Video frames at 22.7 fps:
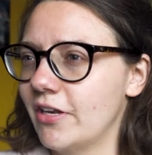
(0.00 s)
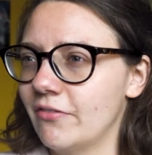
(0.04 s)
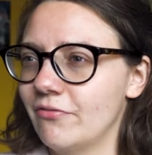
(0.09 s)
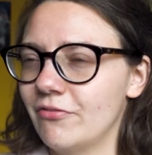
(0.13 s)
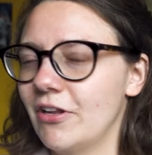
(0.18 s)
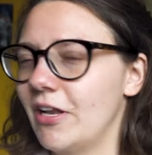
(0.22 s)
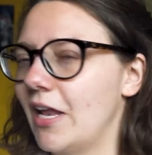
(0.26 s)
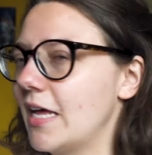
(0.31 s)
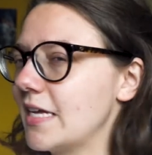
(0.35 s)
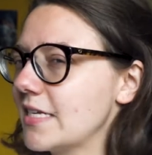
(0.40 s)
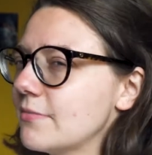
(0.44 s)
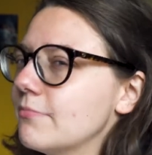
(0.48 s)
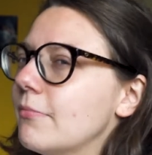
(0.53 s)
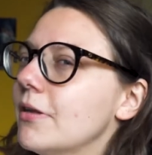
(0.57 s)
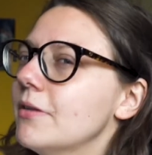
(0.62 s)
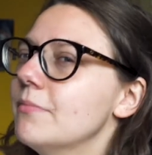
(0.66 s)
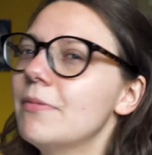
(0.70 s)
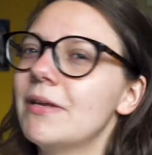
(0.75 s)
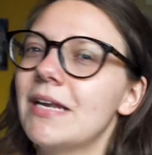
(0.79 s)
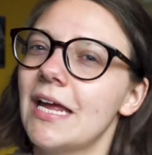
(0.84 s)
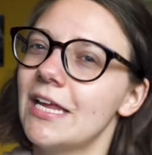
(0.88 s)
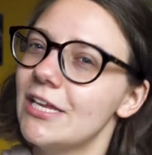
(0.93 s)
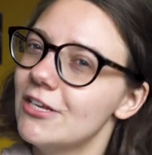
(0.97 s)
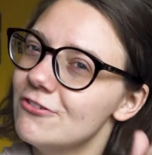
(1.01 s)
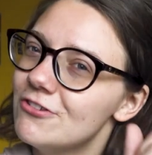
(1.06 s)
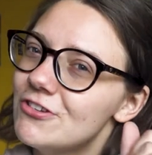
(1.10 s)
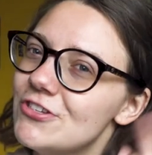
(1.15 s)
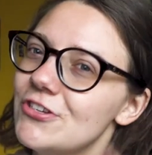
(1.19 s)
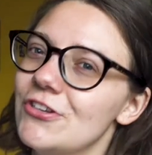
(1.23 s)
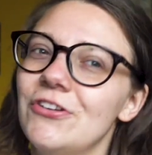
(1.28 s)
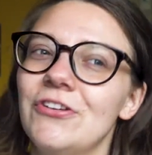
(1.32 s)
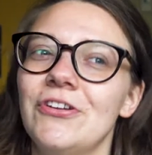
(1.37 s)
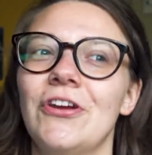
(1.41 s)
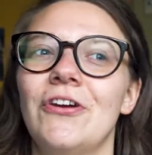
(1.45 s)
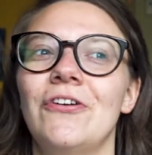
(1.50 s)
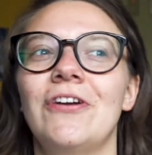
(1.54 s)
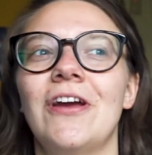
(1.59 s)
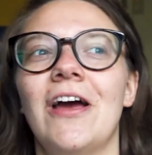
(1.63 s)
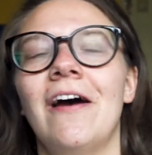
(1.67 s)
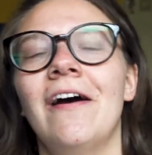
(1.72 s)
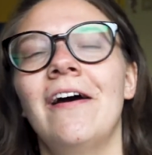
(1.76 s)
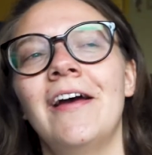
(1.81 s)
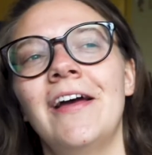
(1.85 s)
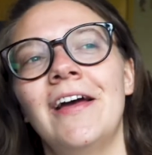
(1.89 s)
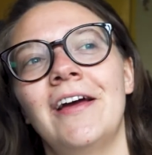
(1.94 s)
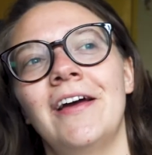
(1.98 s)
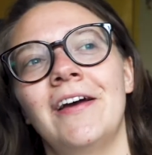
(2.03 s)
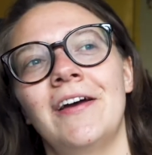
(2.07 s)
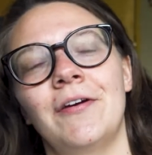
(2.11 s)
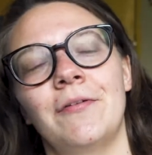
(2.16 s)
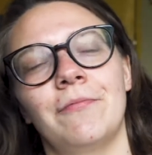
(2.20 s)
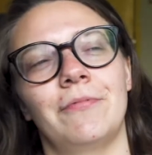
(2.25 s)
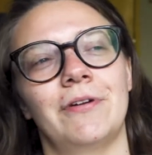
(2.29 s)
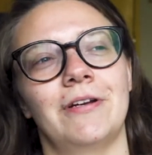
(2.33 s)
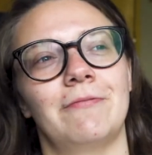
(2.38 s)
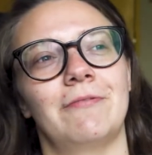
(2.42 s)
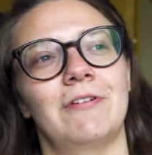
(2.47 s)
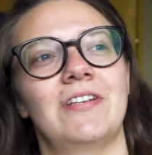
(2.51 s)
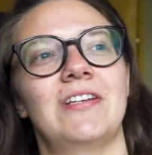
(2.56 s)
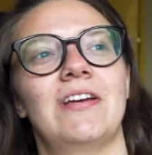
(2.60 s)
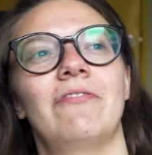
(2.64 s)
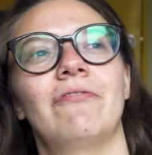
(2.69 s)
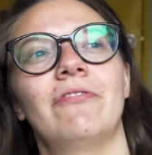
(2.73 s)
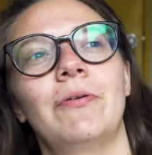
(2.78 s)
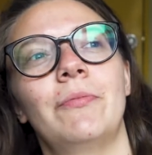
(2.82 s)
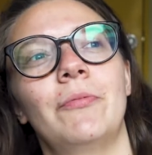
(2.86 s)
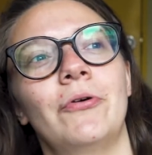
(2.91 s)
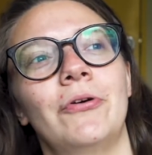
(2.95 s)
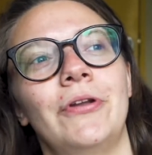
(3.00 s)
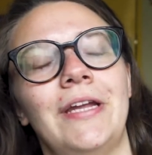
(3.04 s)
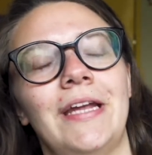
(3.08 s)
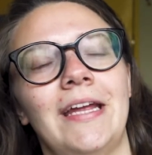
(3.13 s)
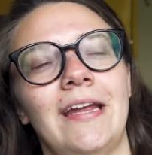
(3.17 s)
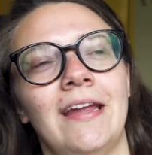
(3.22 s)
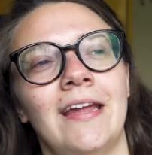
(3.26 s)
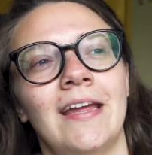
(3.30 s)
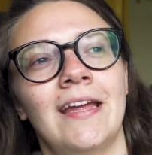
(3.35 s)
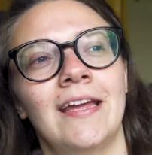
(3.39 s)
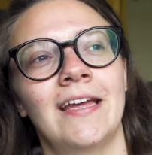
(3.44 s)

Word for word: it for last month, but I used to do yoga pretty much every morning.